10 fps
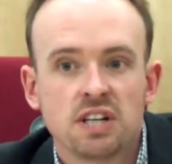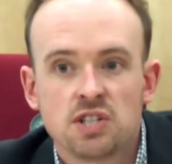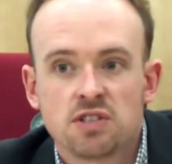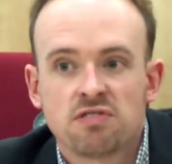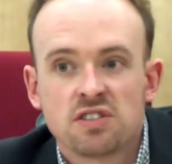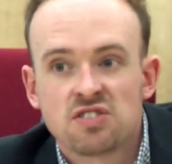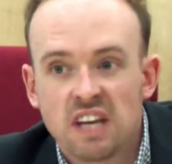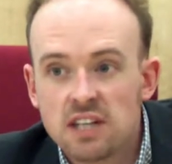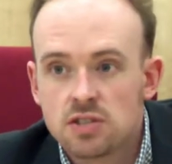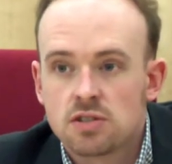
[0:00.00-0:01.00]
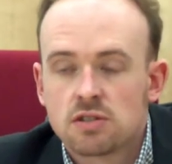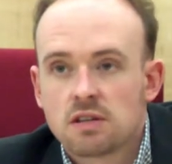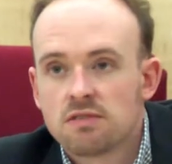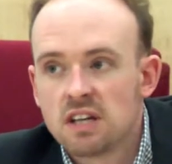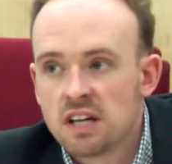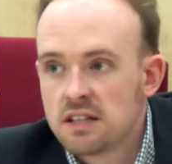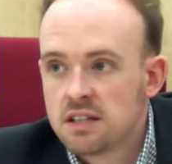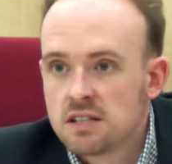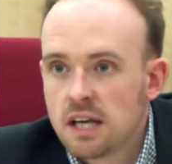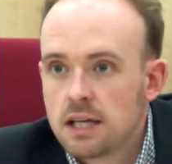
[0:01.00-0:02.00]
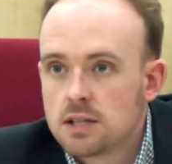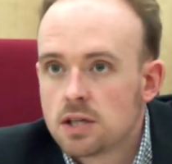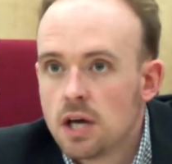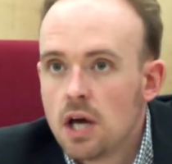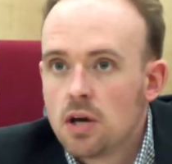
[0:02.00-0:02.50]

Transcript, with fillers: each of the states of the United States.